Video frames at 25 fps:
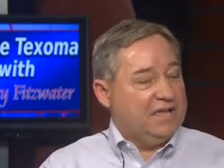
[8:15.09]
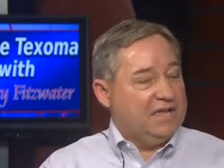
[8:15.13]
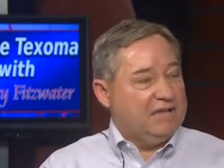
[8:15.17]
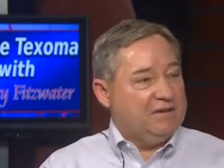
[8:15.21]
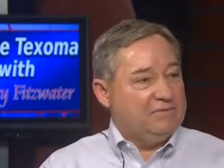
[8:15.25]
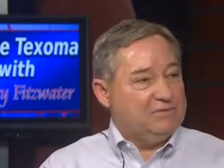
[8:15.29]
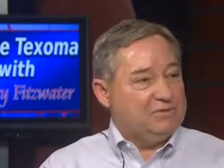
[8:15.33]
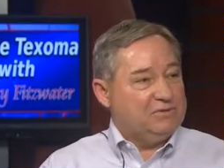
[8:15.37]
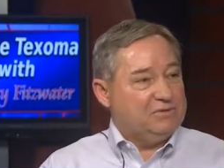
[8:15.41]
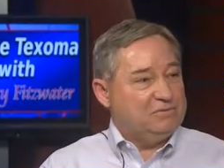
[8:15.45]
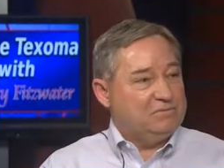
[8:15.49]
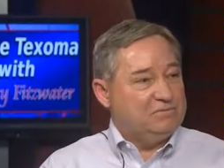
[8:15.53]

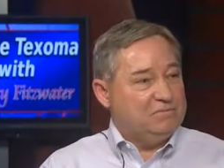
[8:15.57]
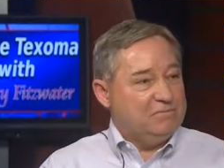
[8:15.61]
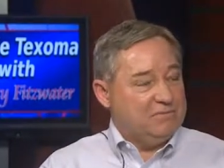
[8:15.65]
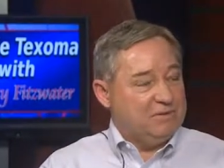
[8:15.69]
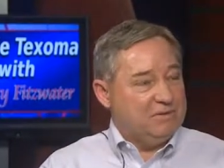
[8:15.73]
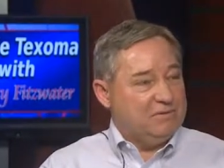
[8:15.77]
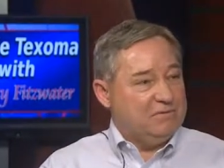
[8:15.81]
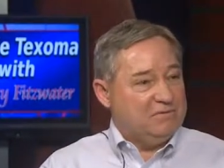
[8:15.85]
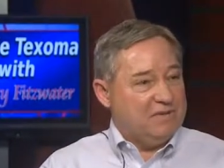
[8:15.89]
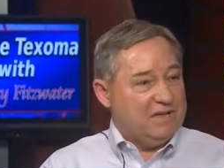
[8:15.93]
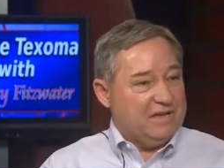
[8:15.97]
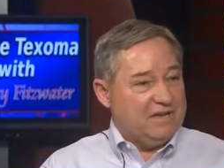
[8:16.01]
was
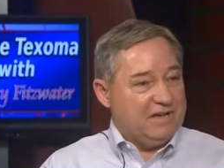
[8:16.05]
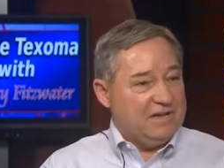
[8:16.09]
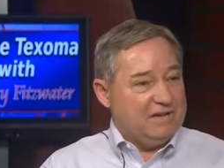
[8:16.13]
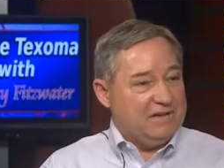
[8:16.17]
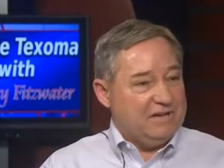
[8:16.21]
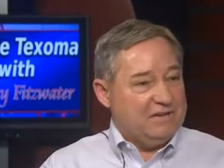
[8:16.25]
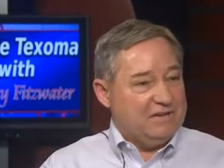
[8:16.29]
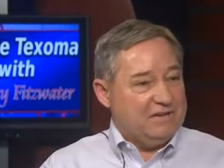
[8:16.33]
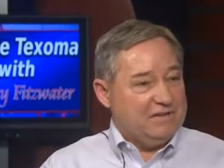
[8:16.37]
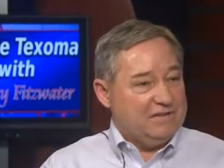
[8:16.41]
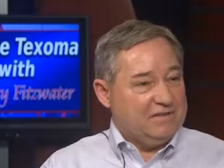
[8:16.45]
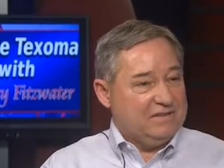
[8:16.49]

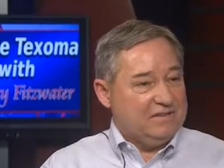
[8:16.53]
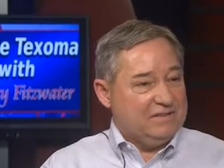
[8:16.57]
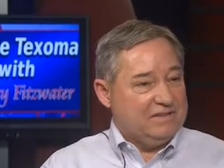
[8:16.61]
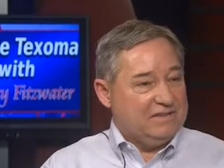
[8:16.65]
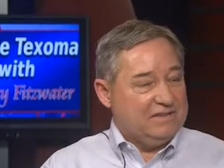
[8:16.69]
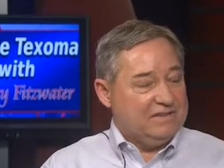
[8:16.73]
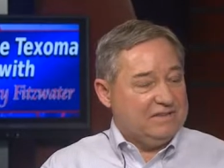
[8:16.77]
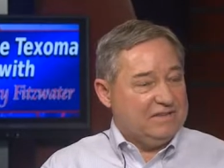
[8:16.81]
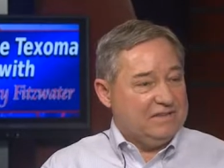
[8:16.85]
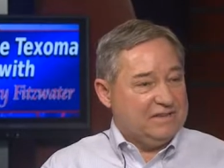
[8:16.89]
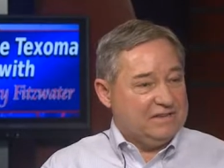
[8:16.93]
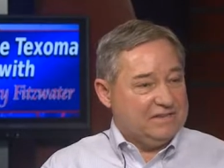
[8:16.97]

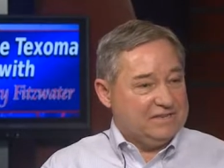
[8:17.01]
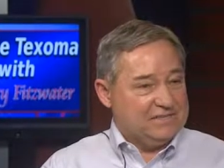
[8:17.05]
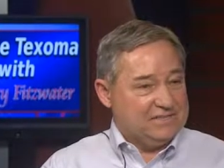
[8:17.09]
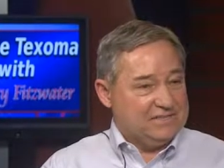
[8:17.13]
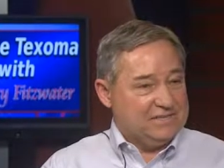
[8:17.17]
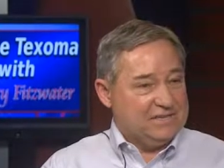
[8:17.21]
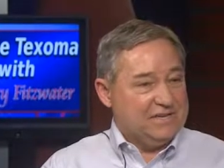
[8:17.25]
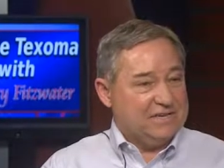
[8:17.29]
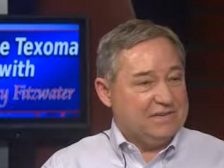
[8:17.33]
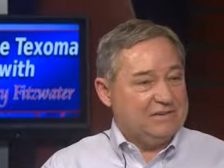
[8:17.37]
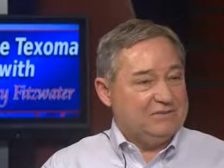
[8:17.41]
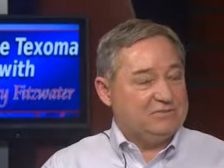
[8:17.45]
like I
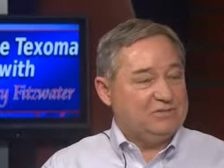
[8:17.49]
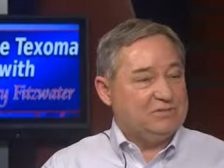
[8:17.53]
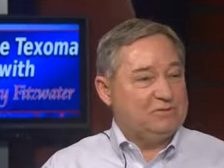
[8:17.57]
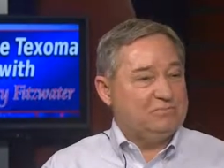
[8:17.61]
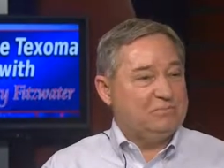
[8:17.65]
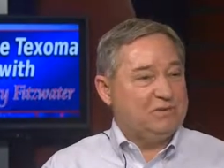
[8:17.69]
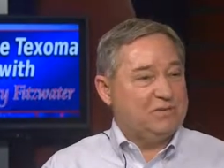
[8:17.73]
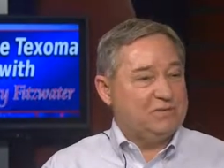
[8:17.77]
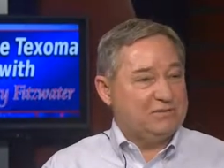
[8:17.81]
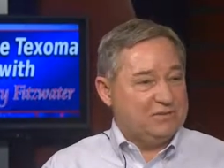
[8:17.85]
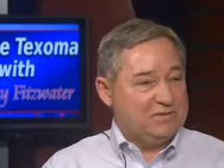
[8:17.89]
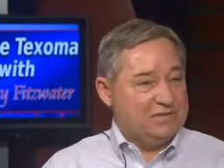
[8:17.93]
said, it was
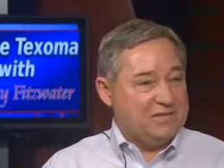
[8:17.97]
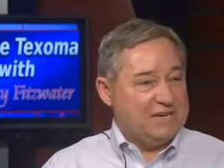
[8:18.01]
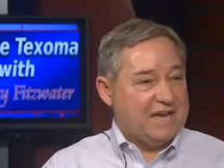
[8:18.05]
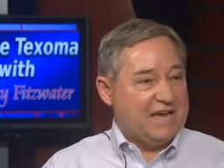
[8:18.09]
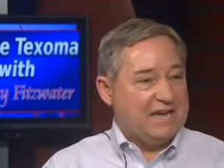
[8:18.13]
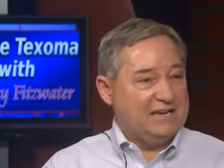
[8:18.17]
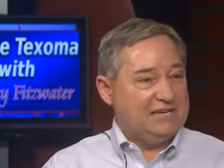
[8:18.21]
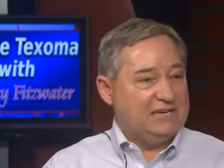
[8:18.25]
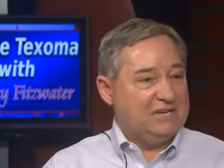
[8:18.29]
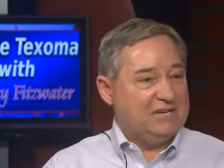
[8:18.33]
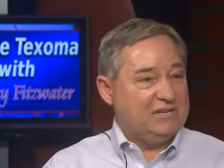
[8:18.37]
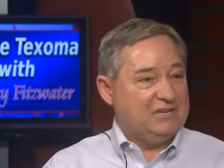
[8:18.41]
built in
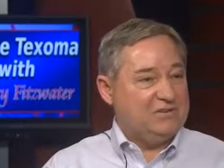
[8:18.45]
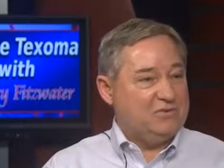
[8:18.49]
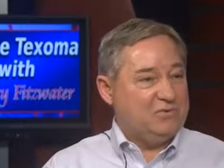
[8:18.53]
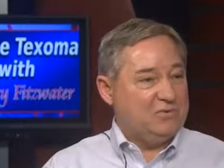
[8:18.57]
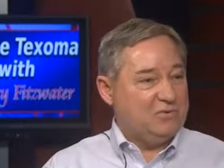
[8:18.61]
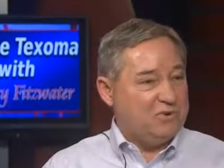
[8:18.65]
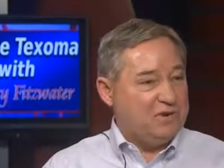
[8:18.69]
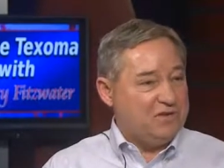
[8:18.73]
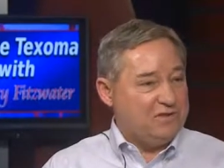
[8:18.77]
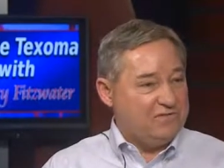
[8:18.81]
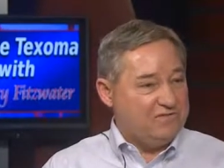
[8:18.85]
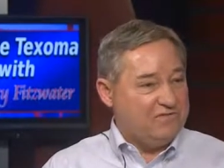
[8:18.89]

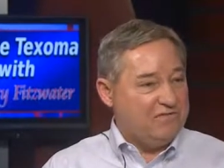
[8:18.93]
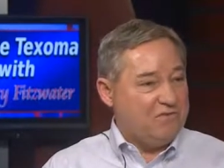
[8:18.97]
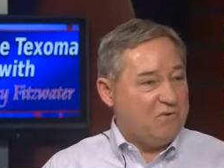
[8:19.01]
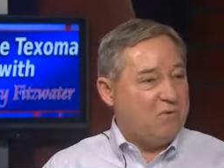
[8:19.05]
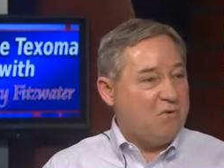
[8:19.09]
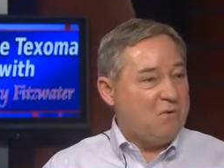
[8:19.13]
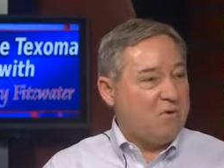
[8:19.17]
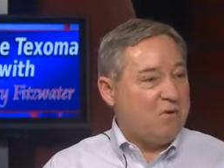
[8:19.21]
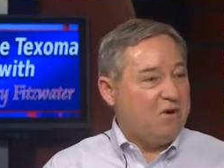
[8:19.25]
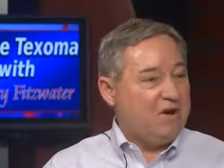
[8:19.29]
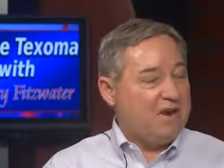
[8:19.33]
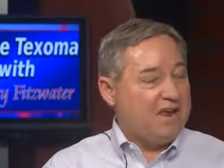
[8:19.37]

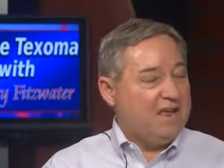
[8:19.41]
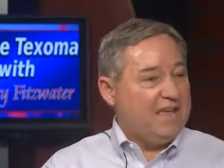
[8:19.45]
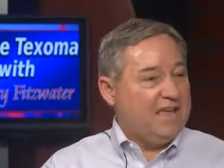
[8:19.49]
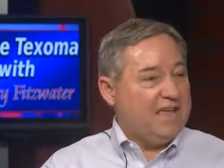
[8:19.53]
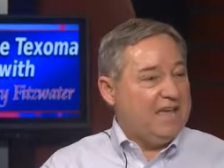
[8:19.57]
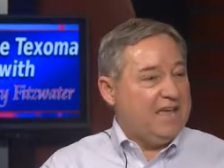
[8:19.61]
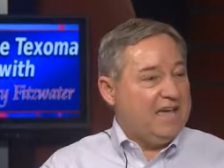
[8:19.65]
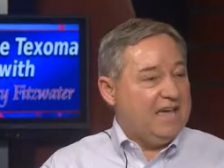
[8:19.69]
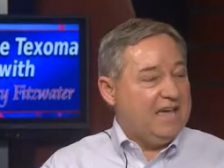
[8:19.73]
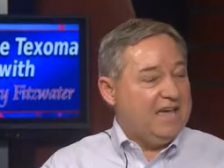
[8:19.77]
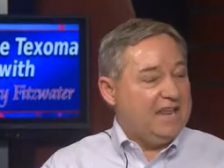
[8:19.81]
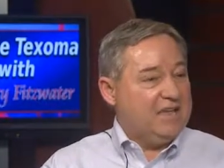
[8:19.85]
1924,
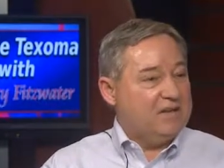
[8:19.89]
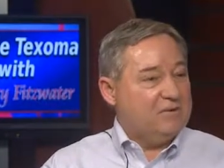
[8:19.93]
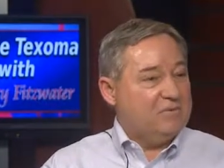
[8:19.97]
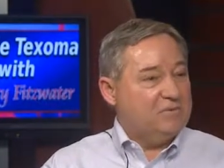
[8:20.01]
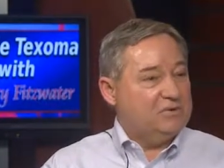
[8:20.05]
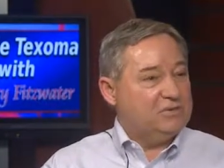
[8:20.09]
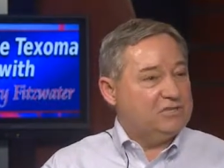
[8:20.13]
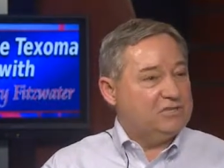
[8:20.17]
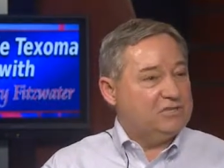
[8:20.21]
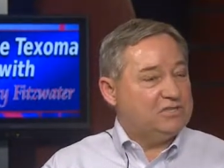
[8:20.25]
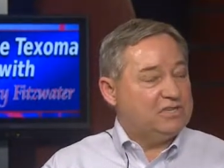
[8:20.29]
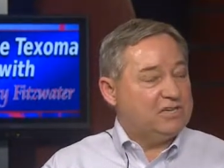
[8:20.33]
and it
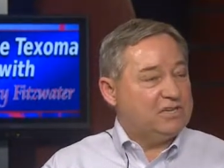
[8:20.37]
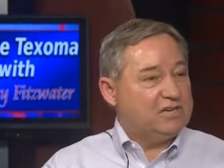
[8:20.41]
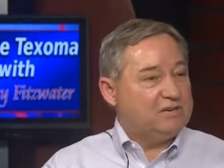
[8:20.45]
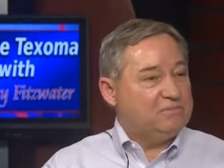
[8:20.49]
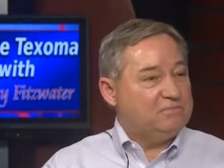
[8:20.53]
was